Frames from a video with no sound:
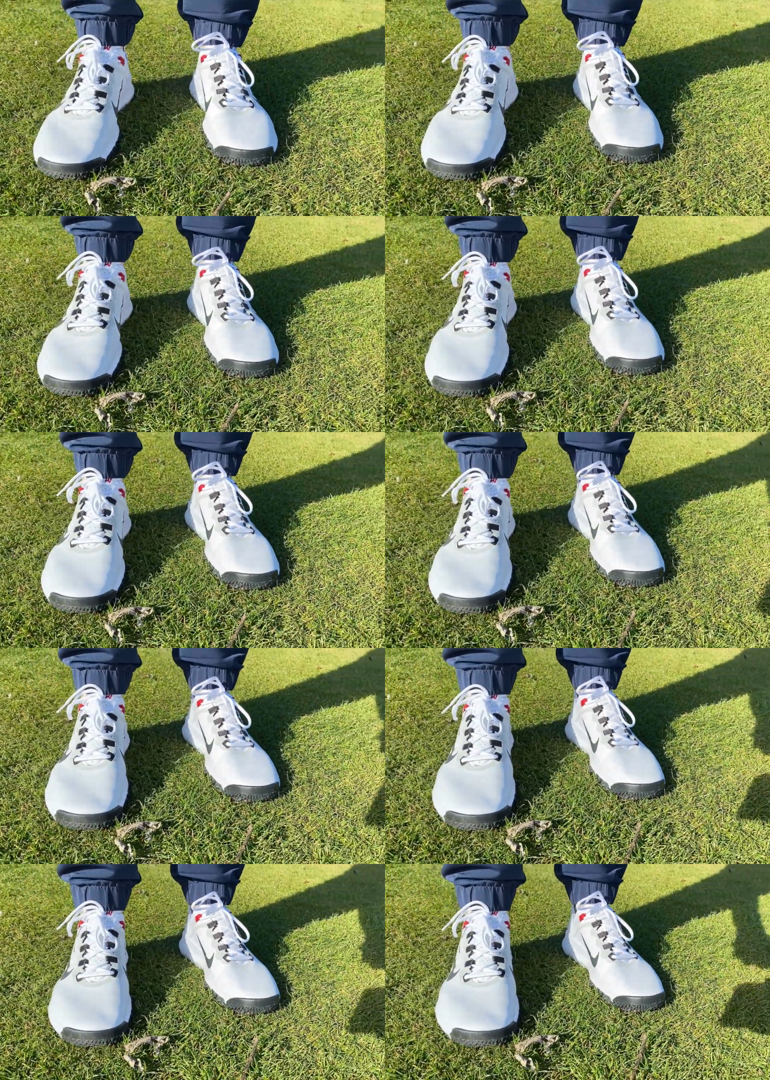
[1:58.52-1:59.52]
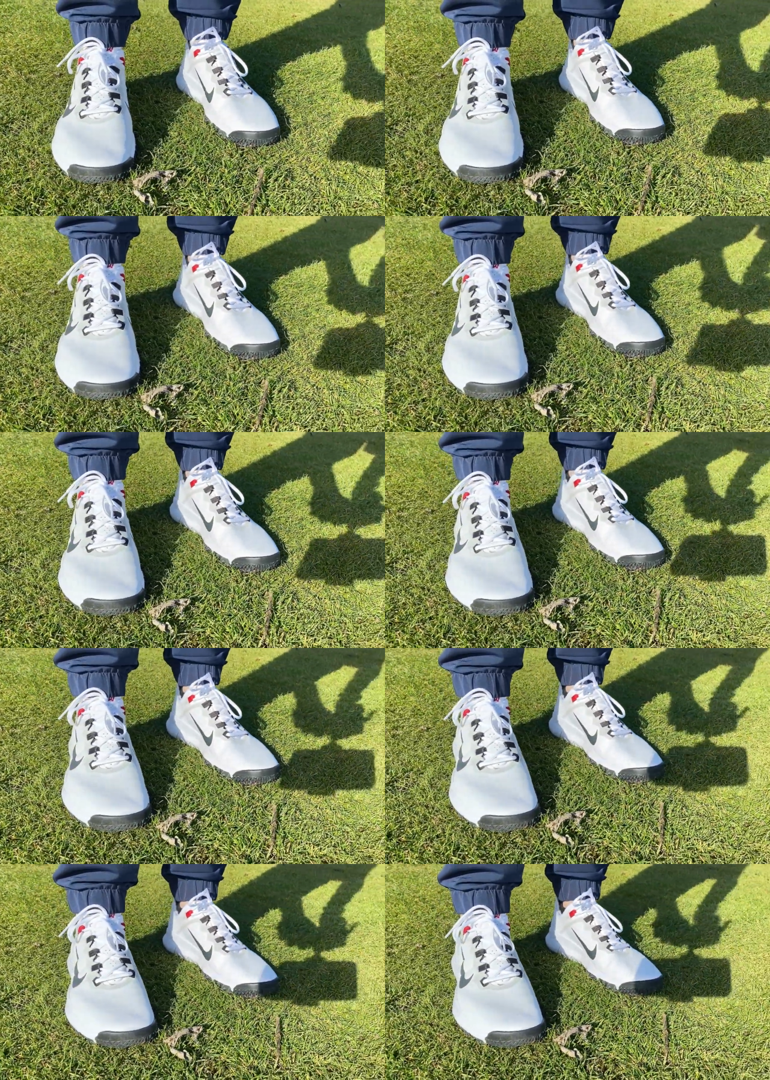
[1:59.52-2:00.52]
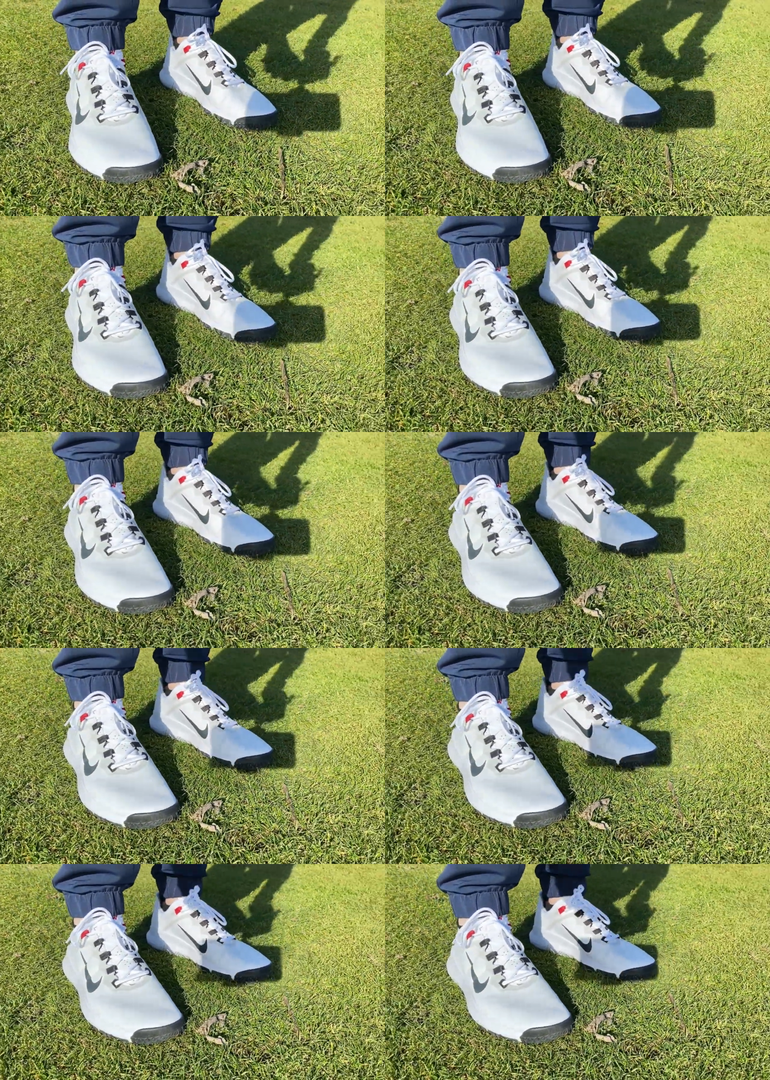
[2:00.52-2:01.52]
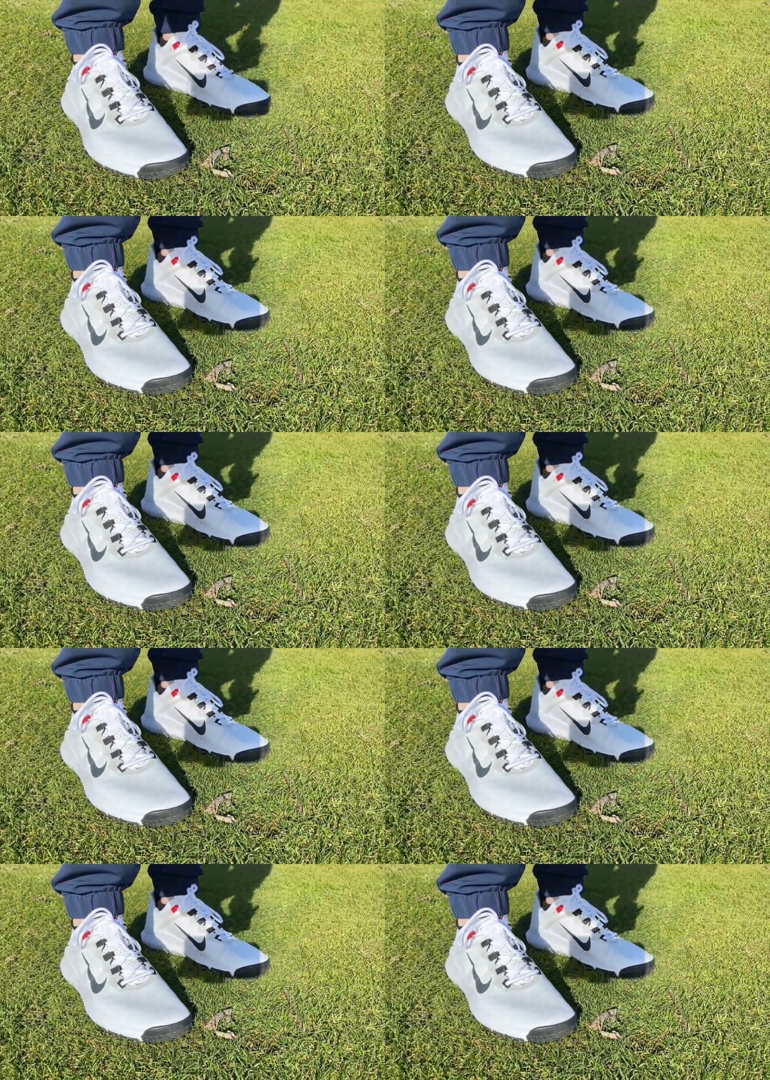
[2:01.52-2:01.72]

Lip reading: Nobody's mouth can be seen.